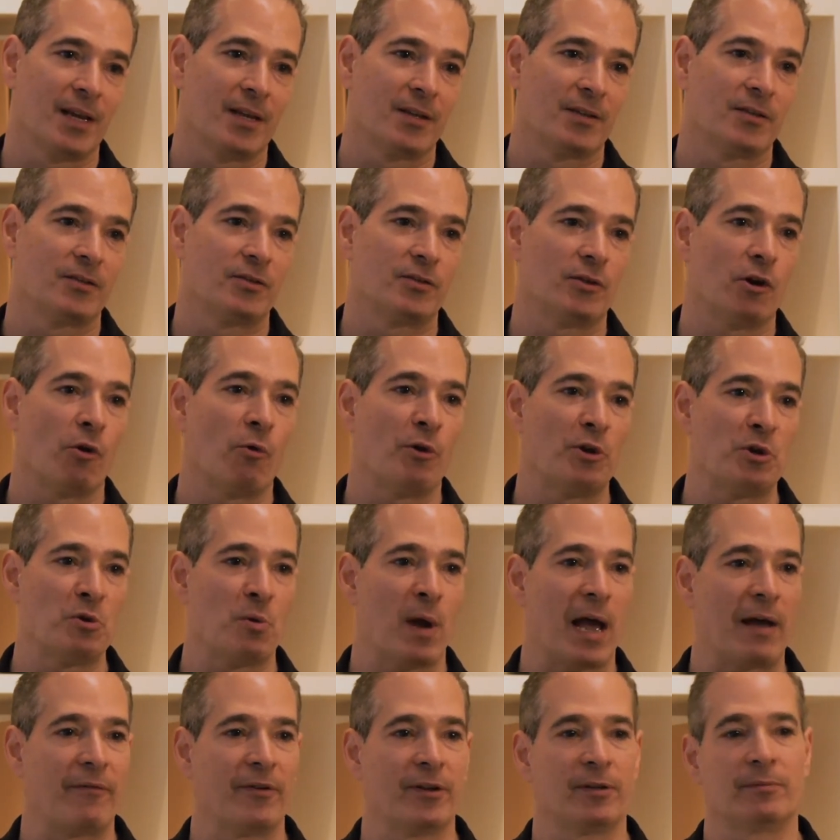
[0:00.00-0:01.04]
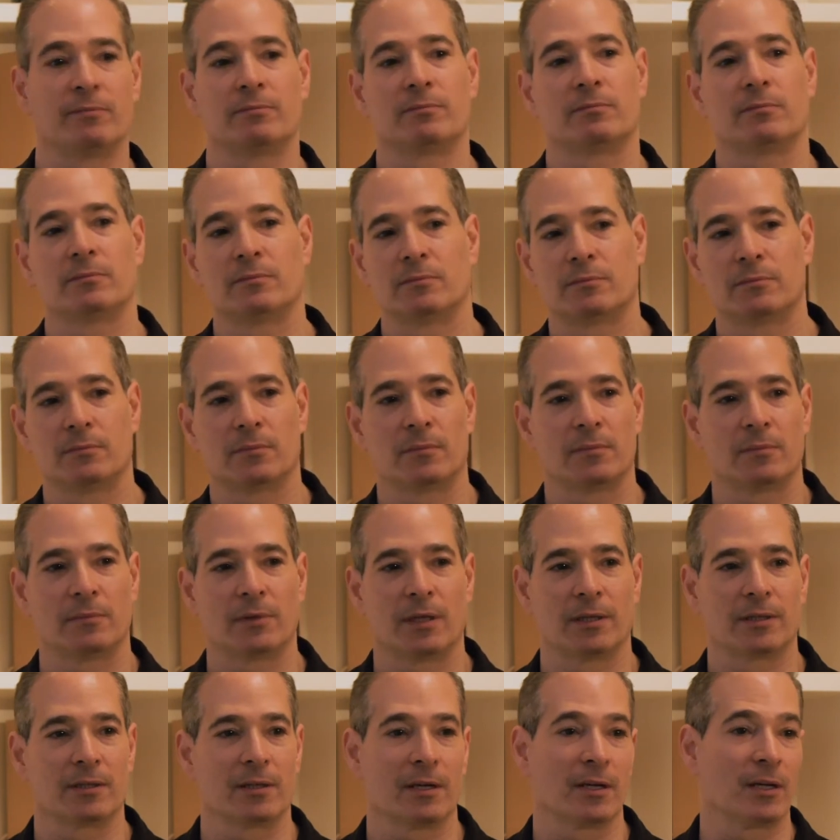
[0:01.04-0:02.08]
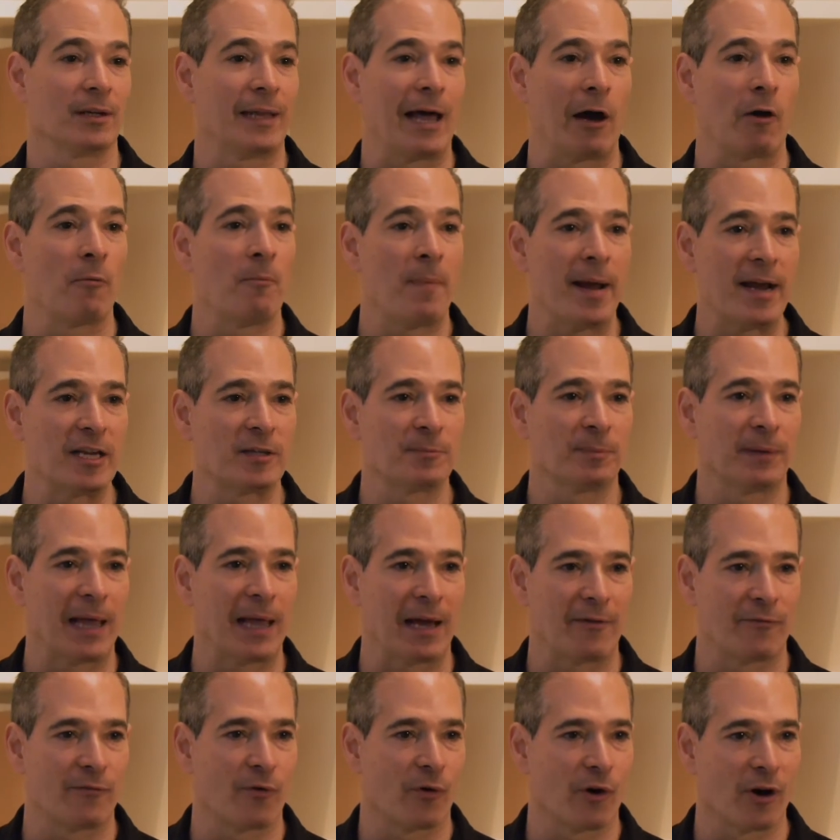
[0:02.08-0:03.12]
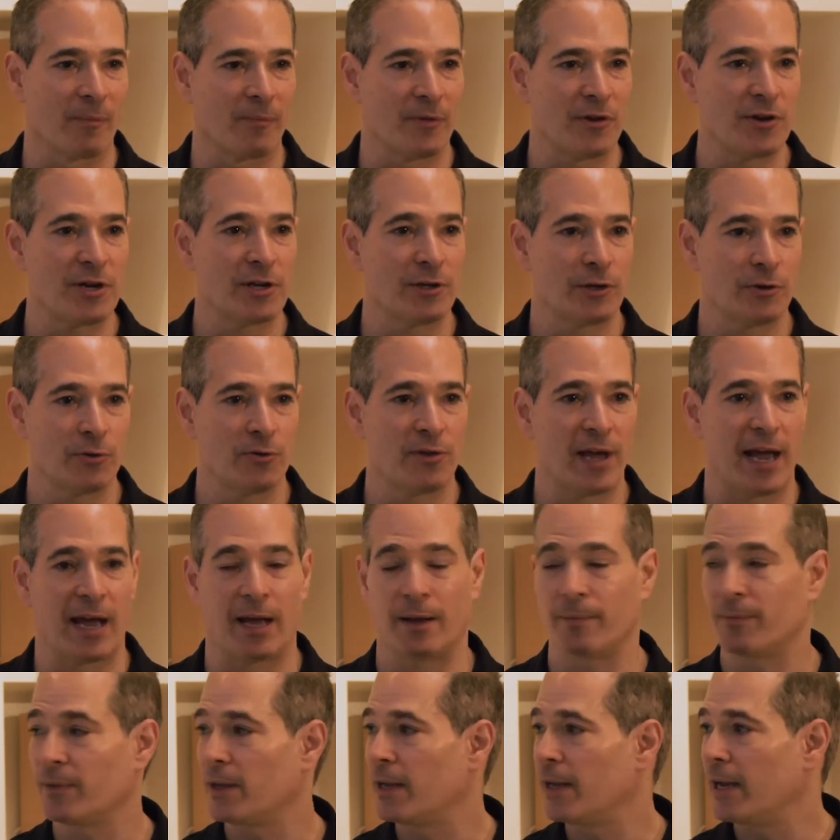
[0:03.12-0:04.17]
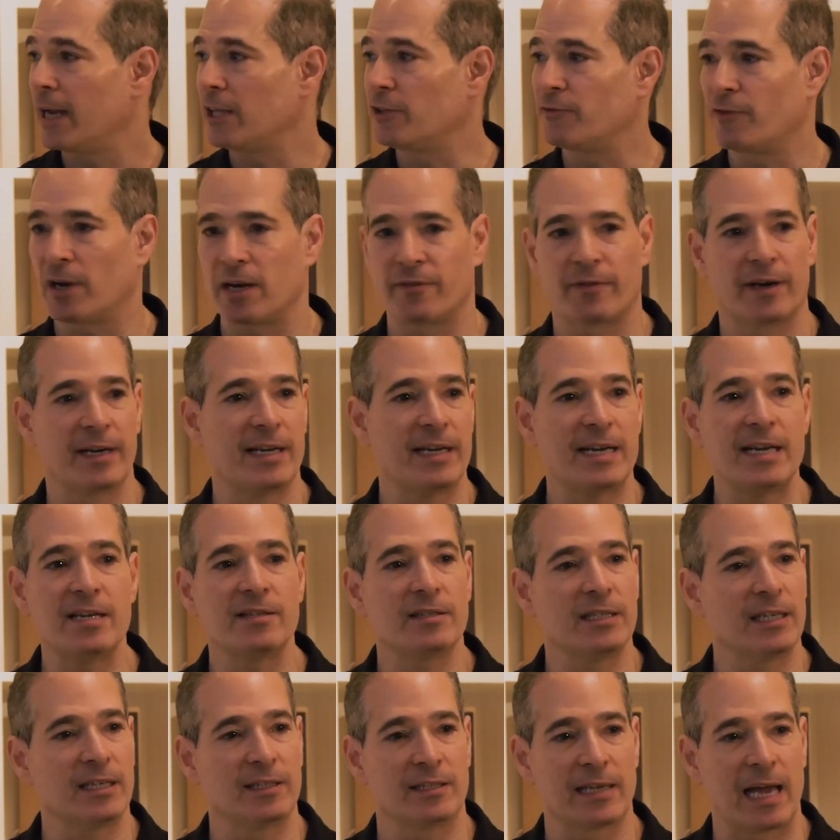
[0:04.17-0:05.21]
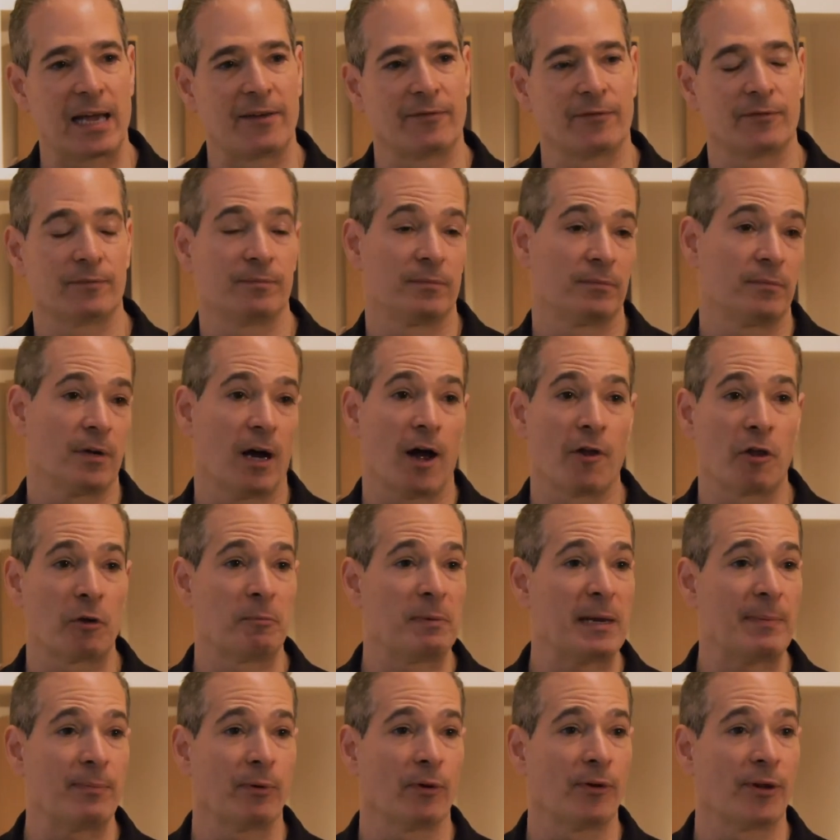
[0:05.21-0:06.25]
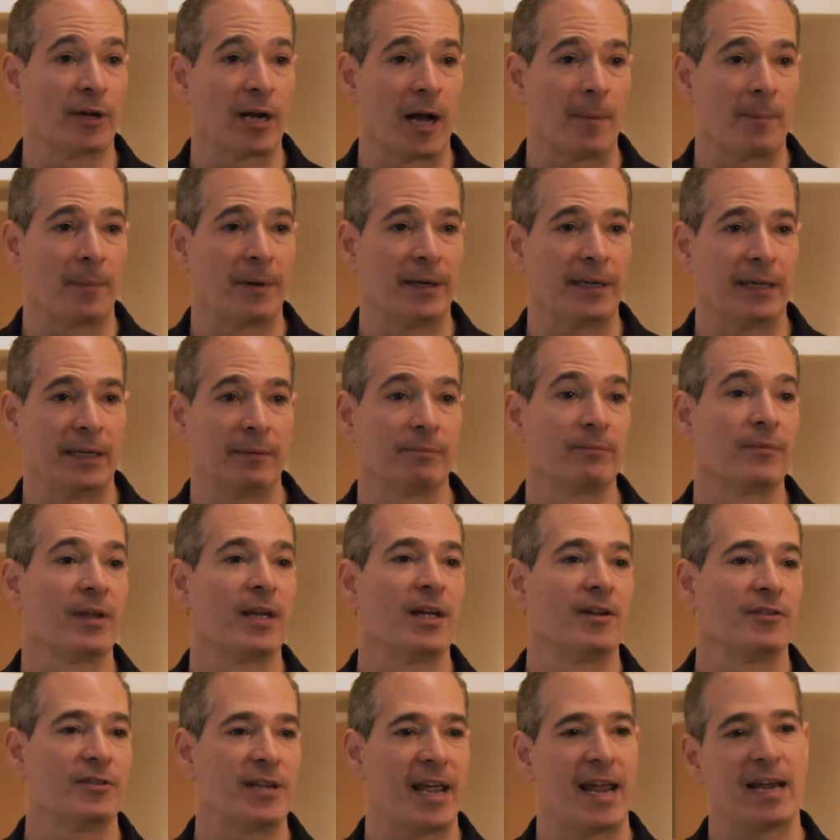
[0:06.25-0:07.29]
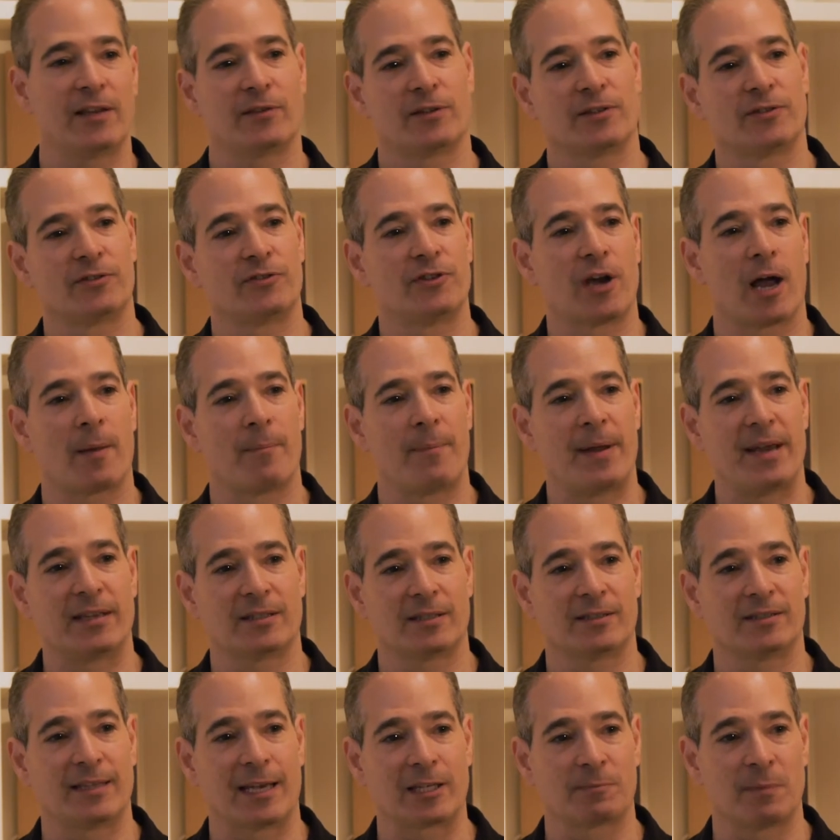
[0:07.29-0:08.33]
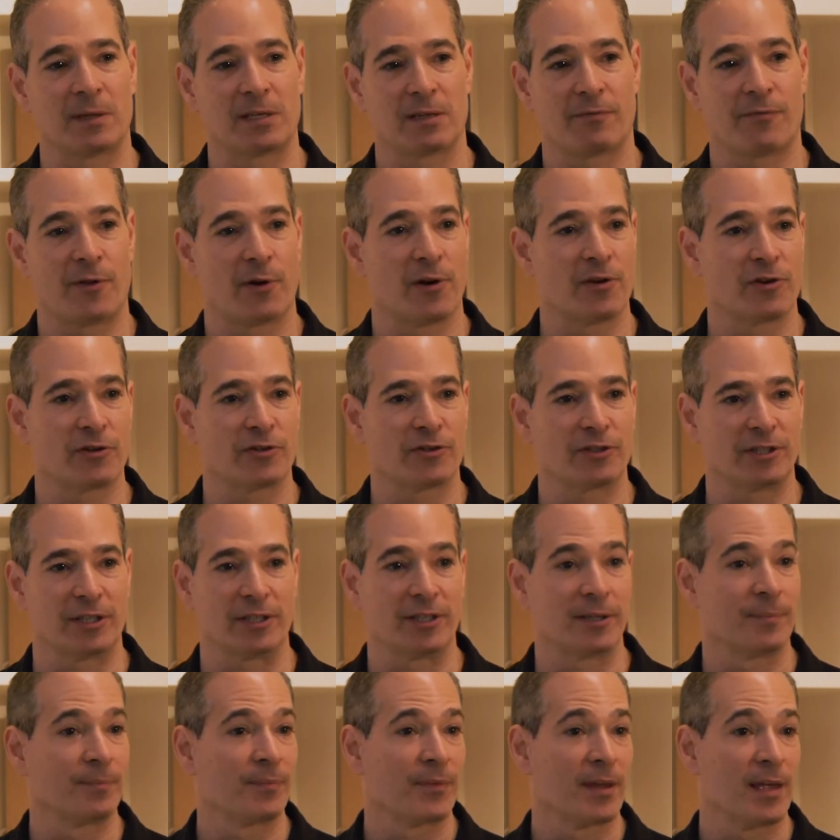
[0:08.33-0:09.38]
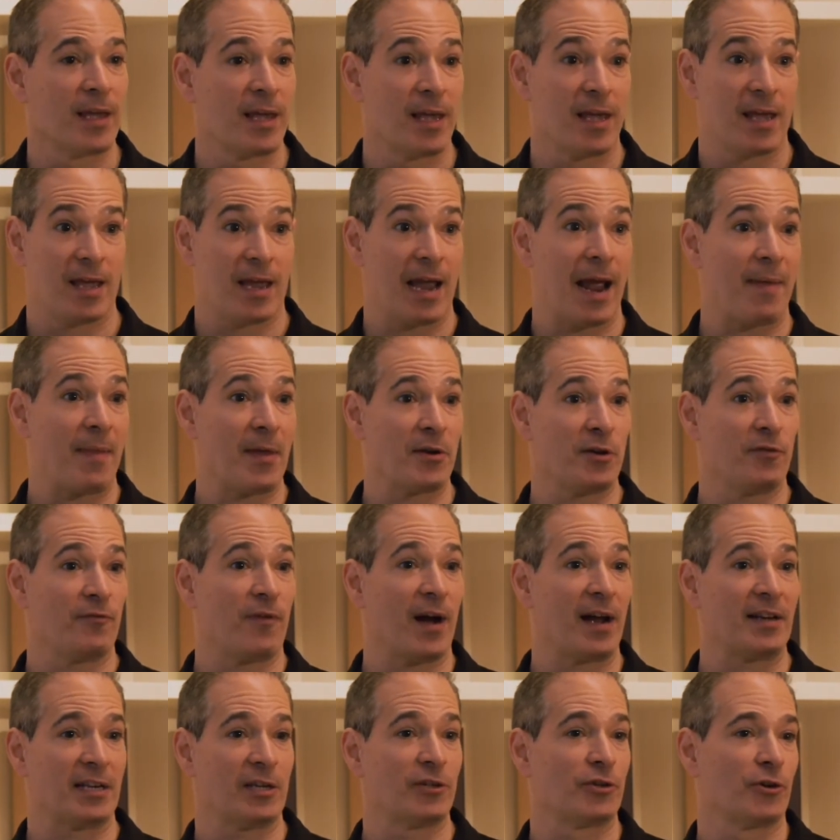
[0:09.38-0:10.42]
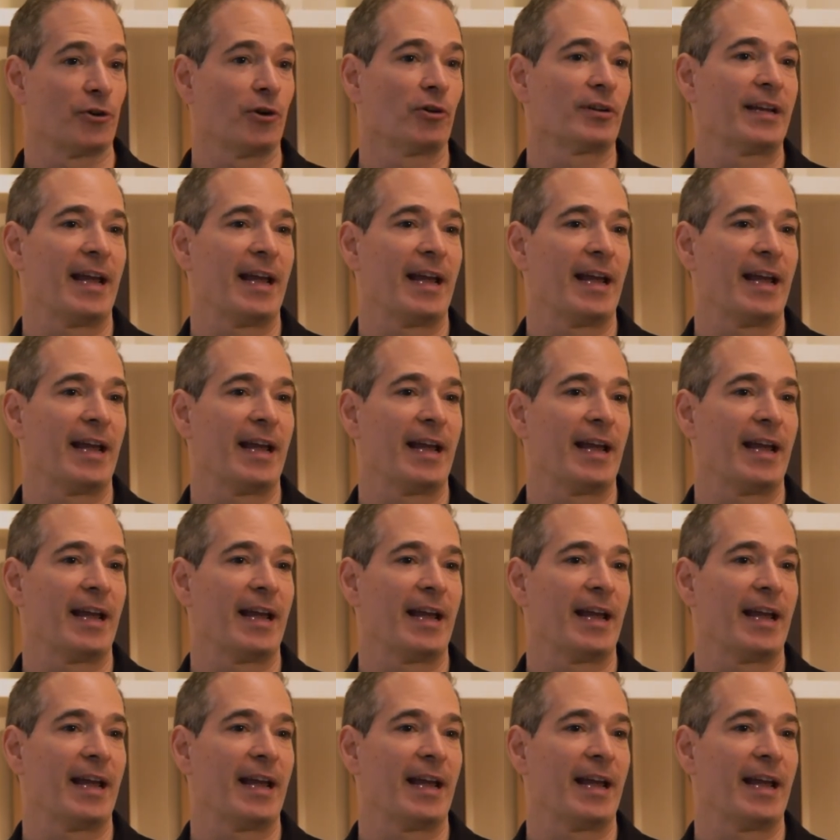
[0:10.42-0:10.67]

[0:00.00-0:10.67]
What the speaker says: So when you have a cloud-based platform, you can do that. It's very, very easy to have other people in the company take this job-based assessment if they're interested, and then you find internal